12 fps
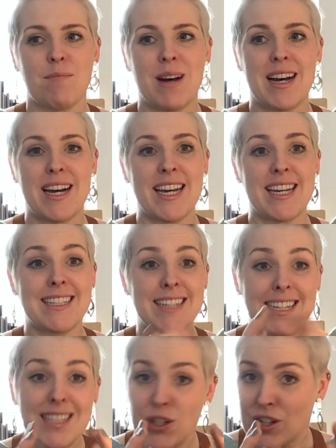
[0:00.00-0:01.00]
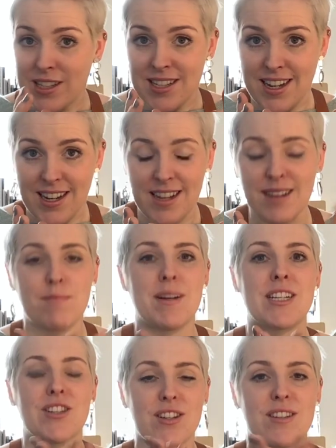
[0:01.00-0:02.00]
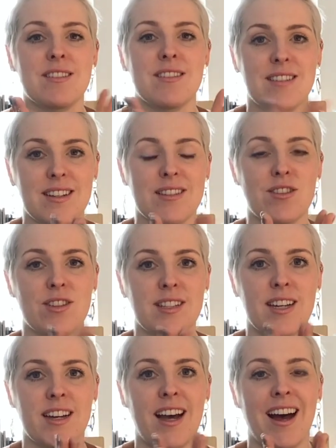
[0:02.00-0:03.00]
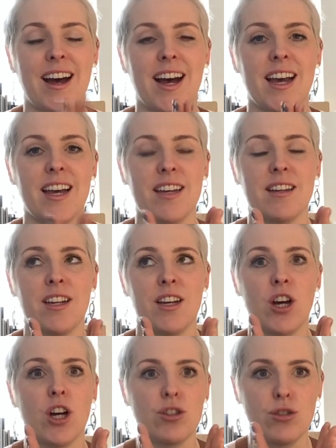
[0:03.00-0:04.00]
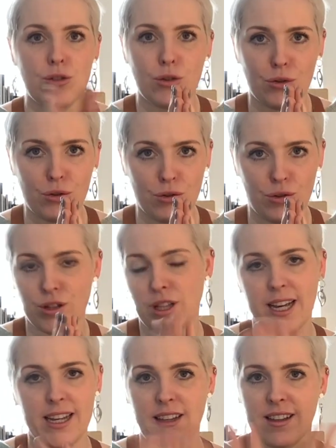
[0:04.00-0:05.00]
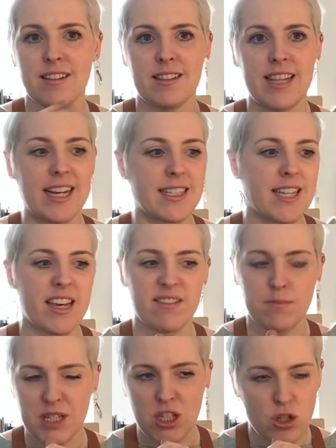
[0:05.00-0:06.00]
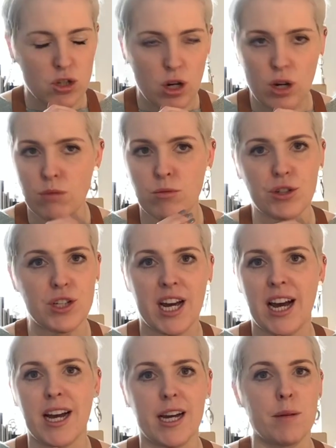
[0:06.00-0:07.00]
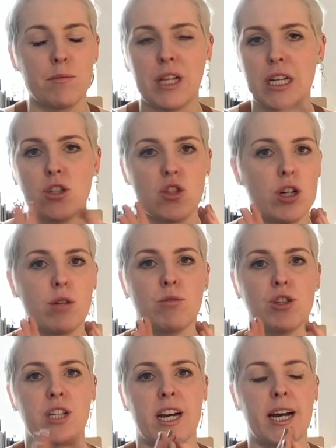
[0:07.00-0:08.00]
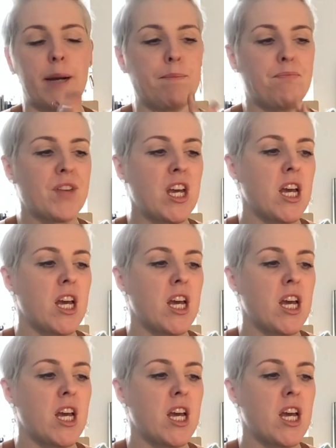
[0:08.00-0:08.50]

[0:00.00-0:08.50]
My disc cutter, my Durston disc cutter, I adore. Like, that saved me so much time, like so much time.